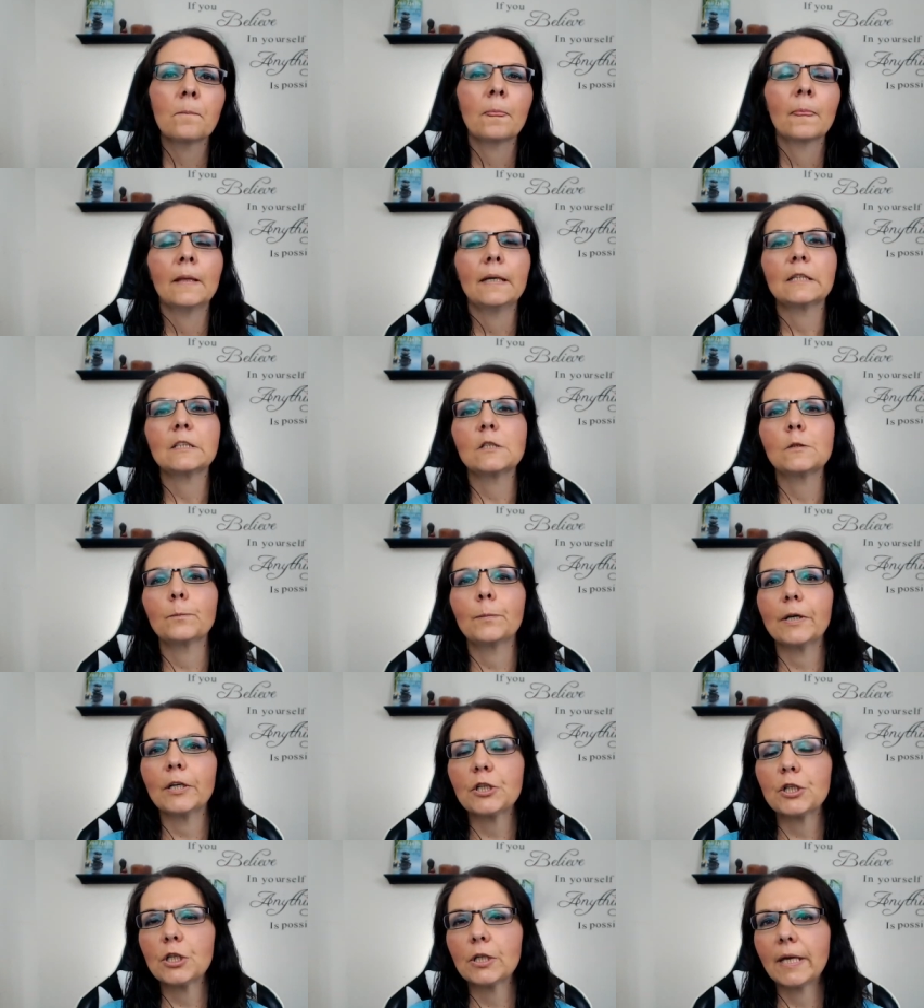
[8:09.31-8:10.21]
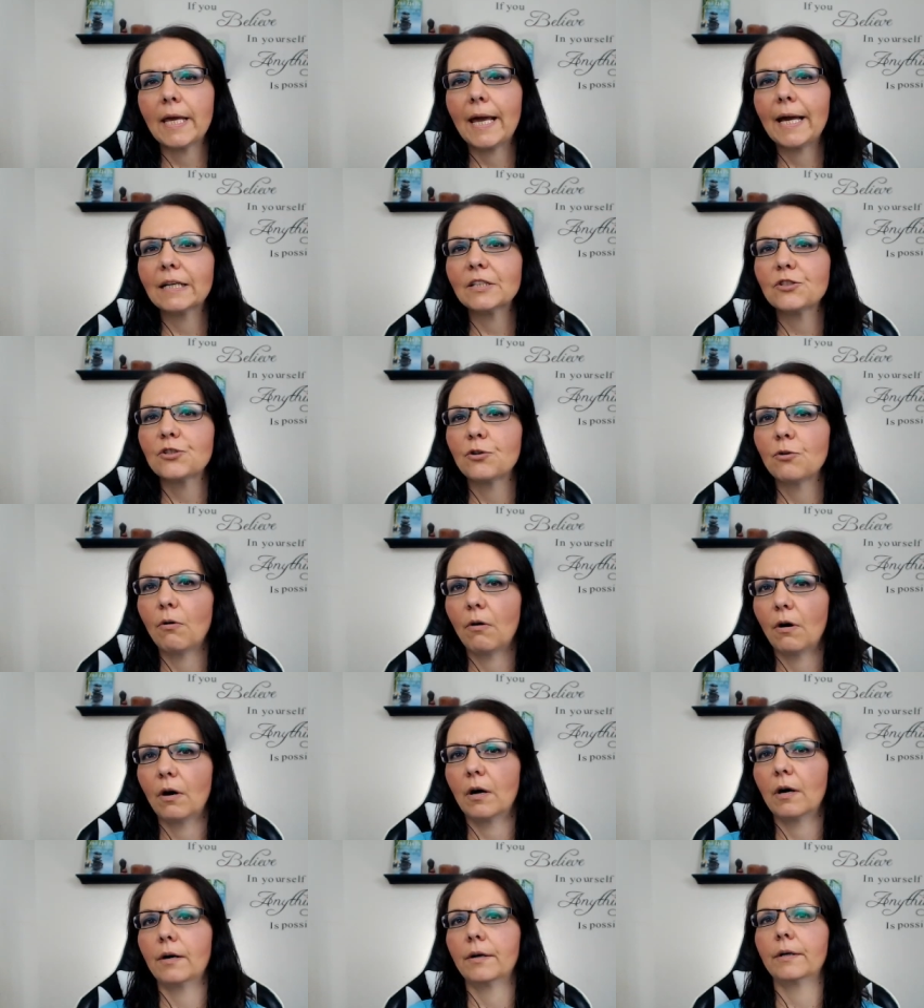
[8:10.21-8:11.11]
especially as you
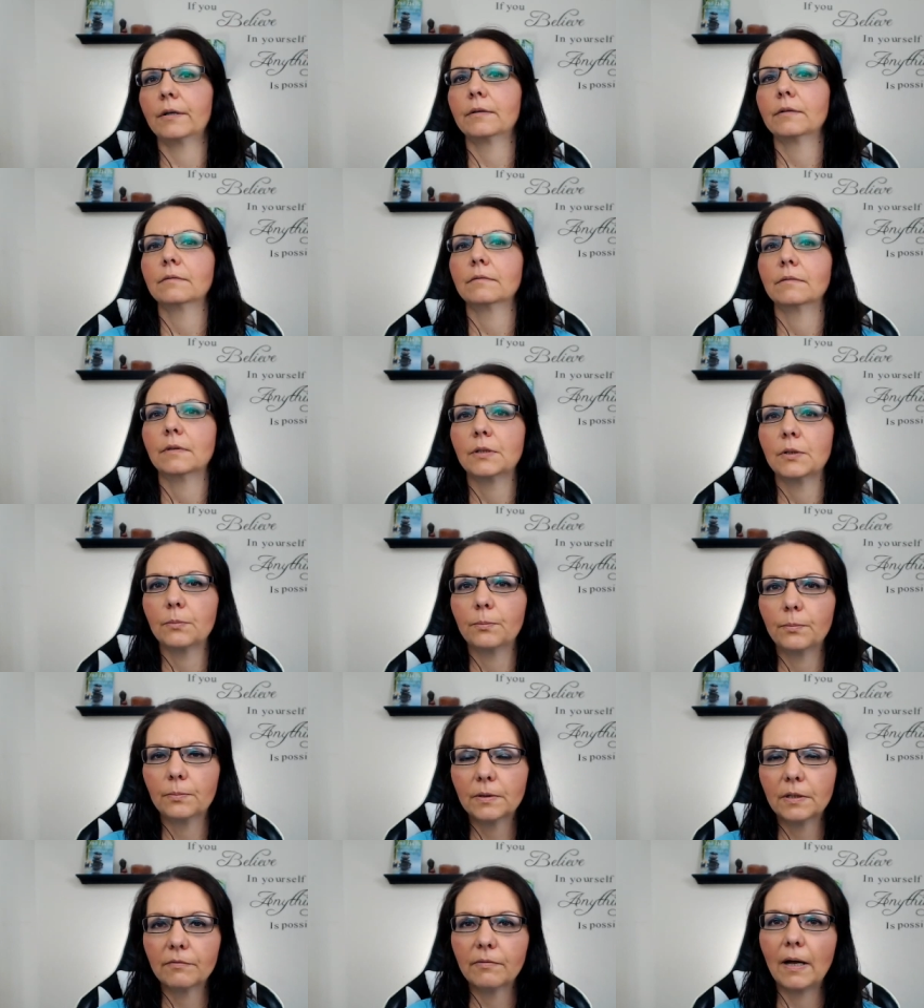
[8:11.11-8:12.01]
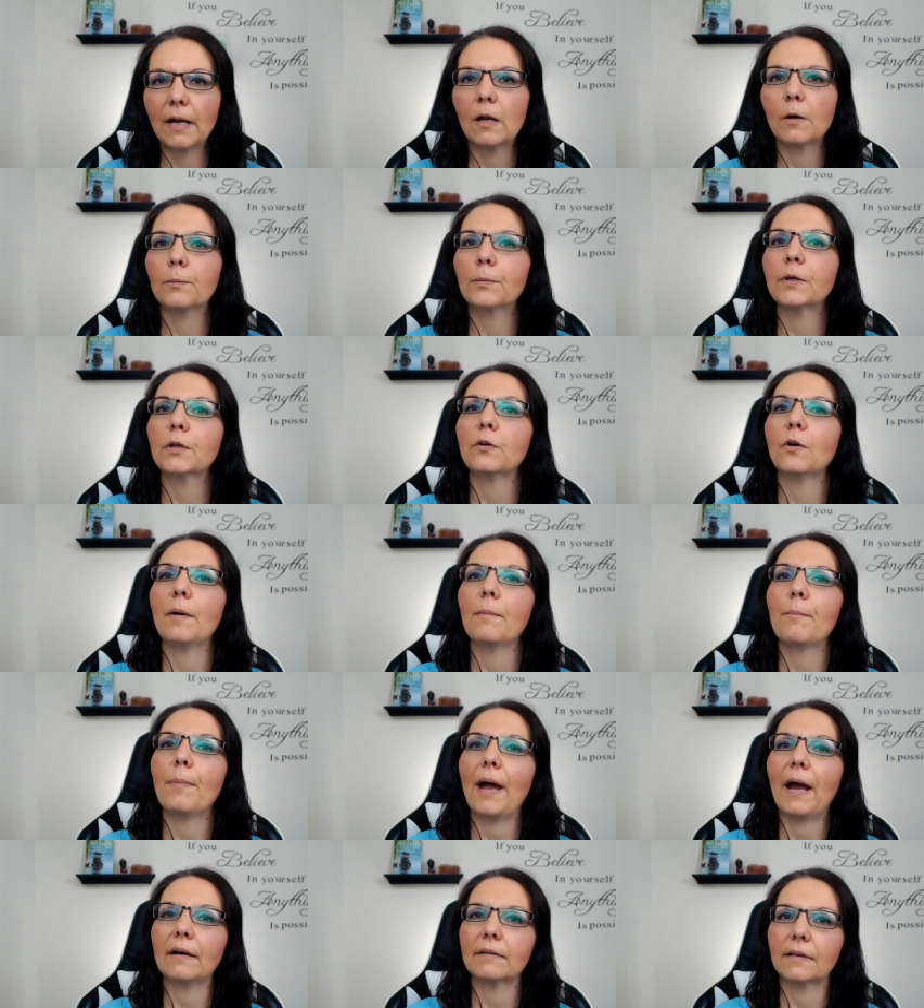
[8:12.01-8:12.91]
are you know developing your
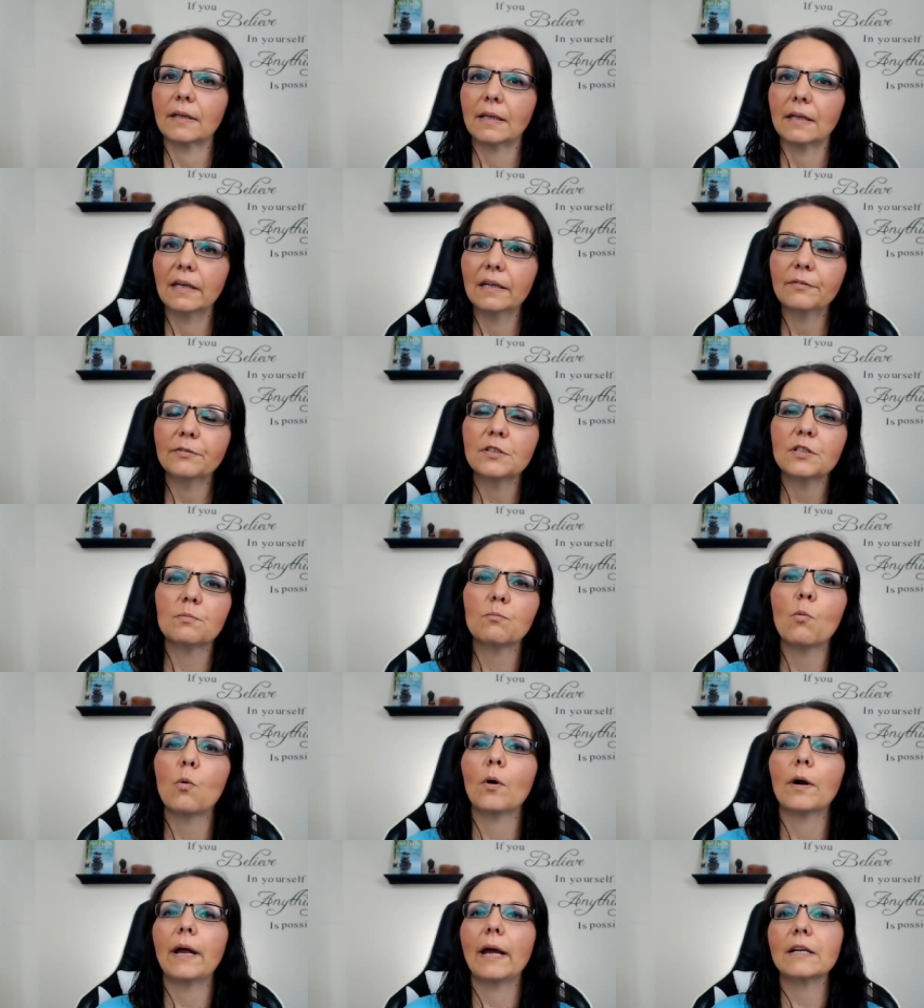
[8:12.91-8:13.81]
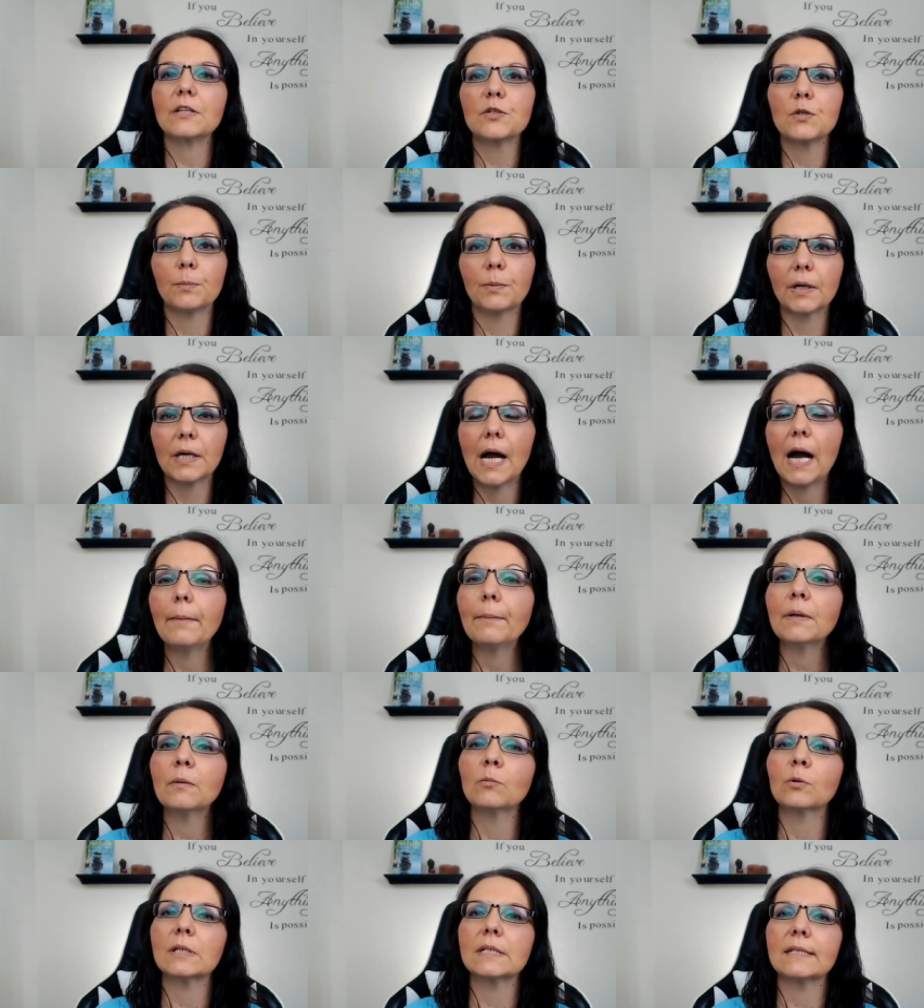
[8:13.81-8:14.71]
empathic gifts more as you're becoming
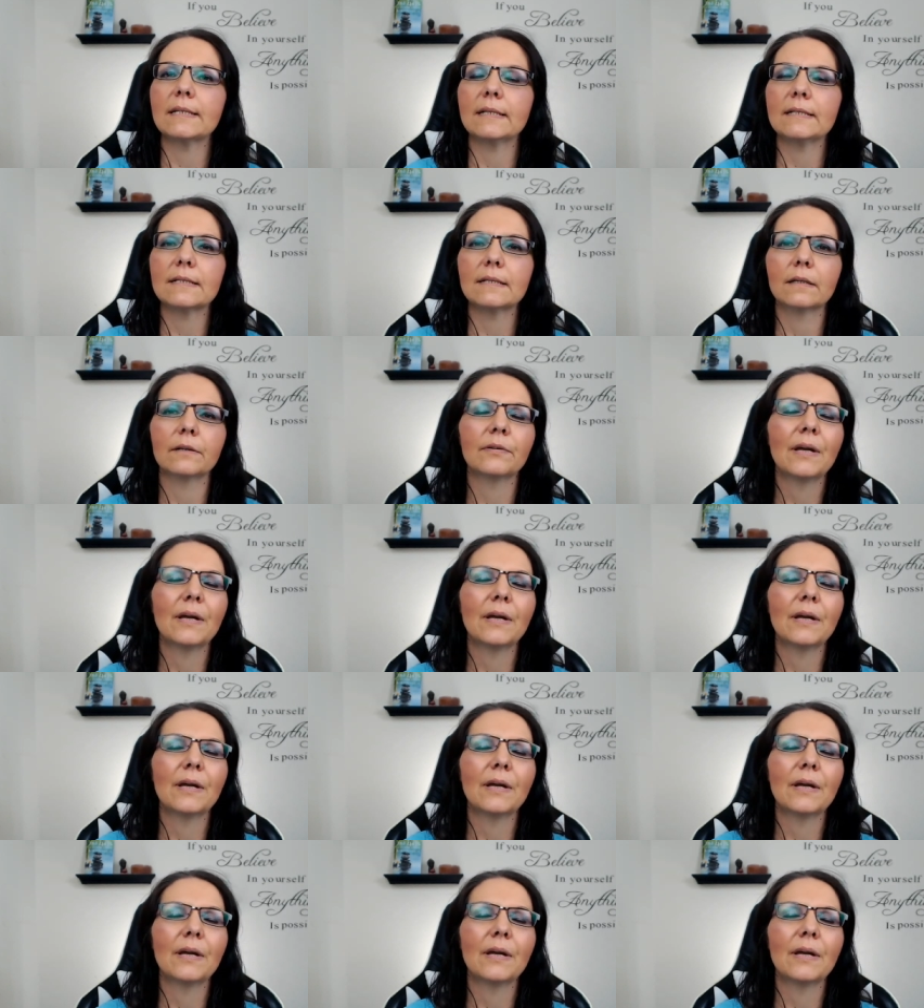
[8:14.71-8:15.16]
more sensitive